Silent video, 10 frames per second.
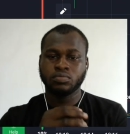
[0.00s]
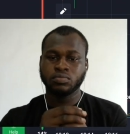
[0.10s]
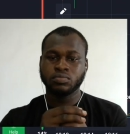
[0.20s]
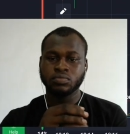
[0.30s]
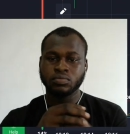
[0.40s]

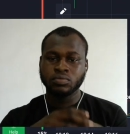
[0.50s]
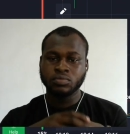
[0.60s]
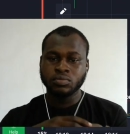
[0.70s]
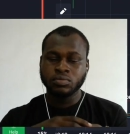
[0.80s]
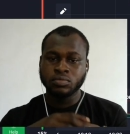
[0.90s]

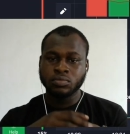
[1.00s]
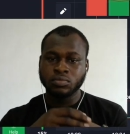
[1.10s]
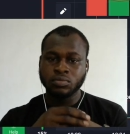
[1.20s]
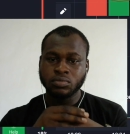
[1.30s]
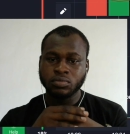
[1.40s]

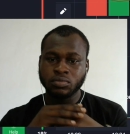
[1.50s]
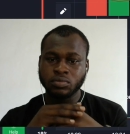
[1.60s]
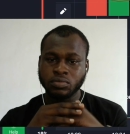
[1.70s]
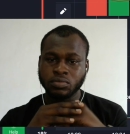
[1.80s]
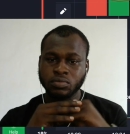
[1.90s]

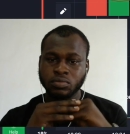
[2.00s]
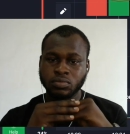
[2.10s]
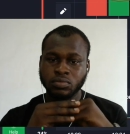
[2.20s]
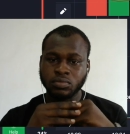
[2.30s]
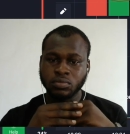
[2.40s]

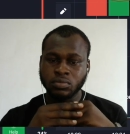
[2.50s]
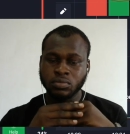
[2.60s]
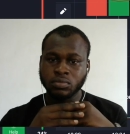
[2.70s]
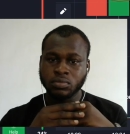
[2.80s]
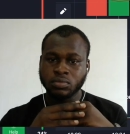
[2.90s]

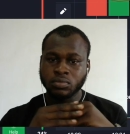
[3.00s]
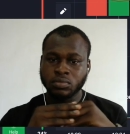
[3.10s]
(no one is talking)